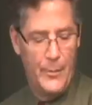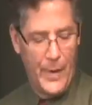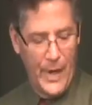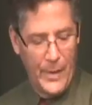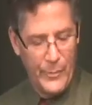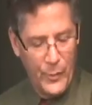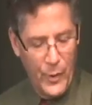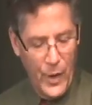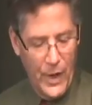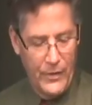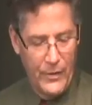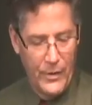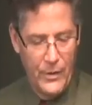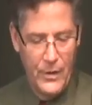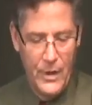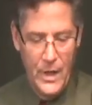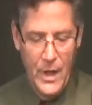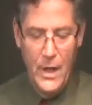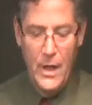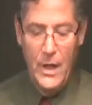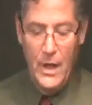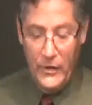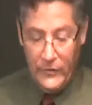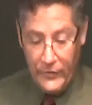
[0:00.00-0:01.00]
my brother
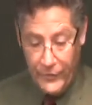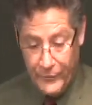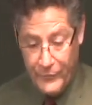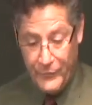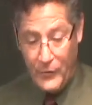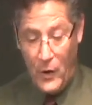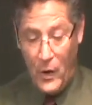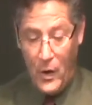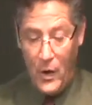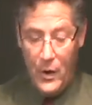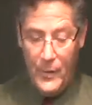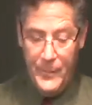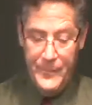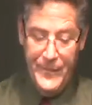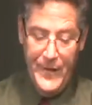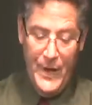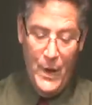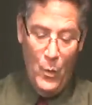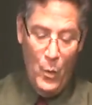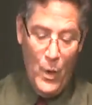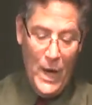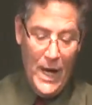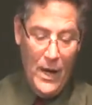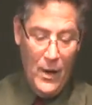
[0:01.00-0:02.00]
to fall.
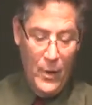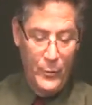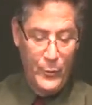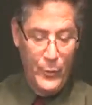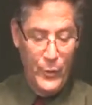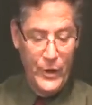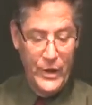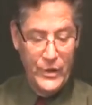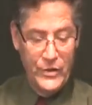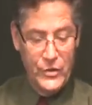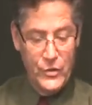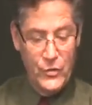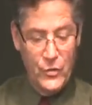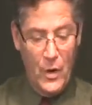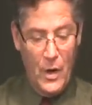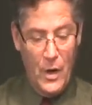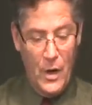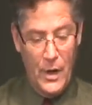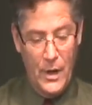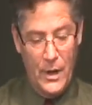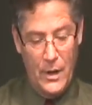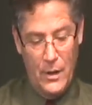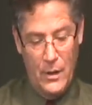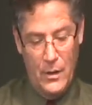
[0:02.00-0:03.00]
Wow, pretty
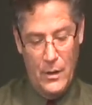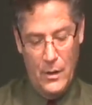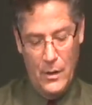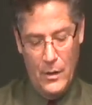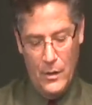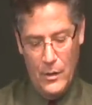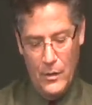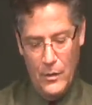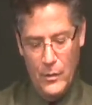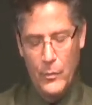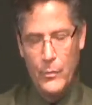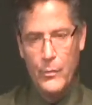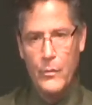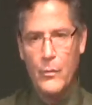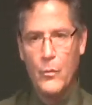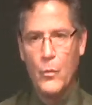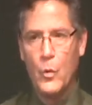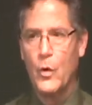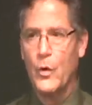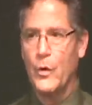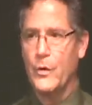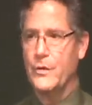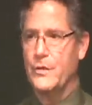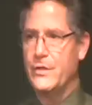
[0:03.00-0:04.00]
strong
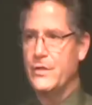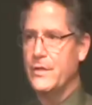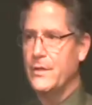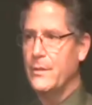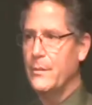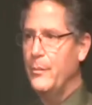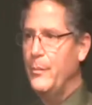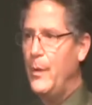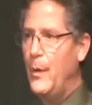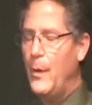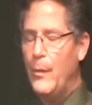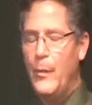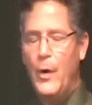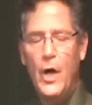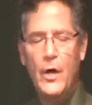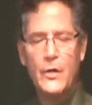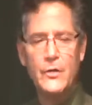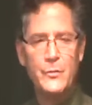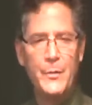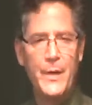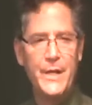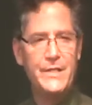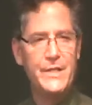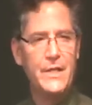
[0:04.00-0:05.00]
words. Well,
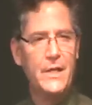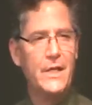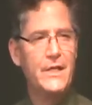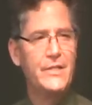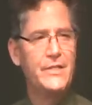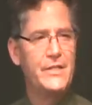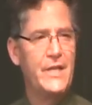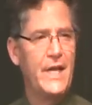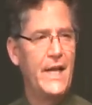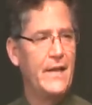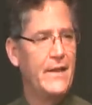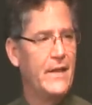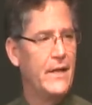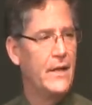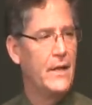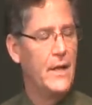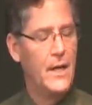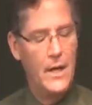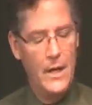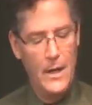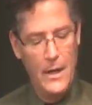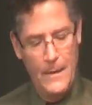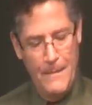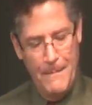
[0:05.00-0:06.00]
Paul's basically saying that
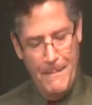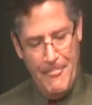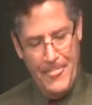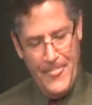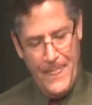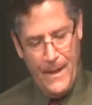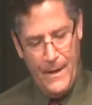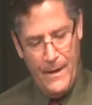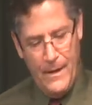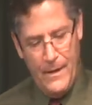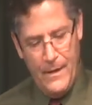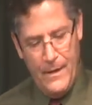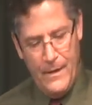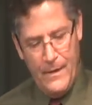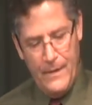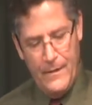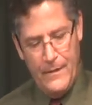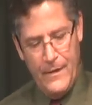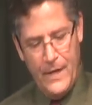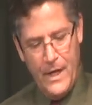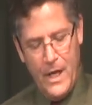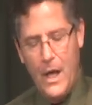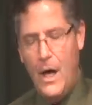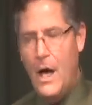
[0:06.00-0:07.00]

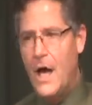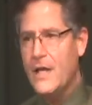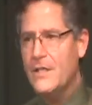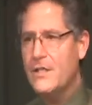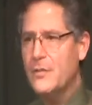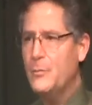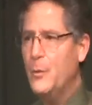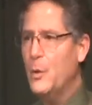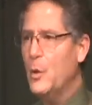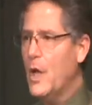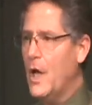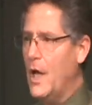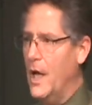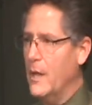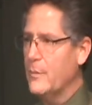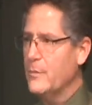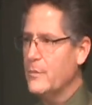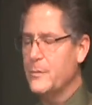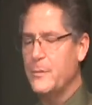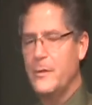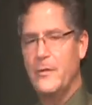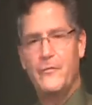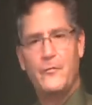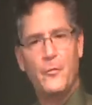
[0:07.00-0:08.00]
the gospel
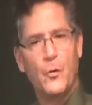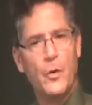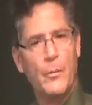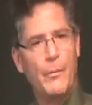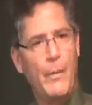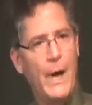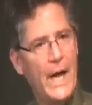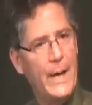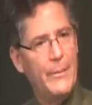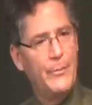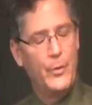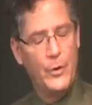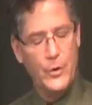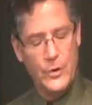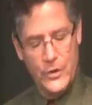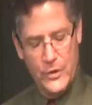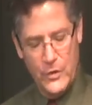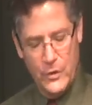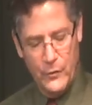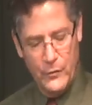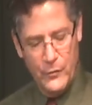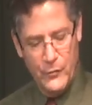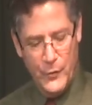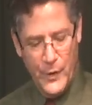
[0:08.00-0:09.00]
comes before my
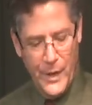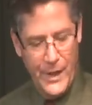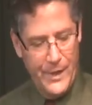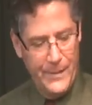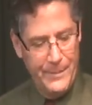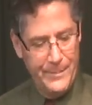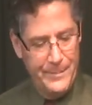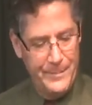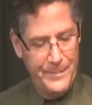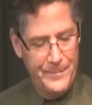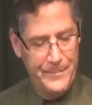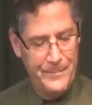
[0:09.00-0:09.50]
personal freedom.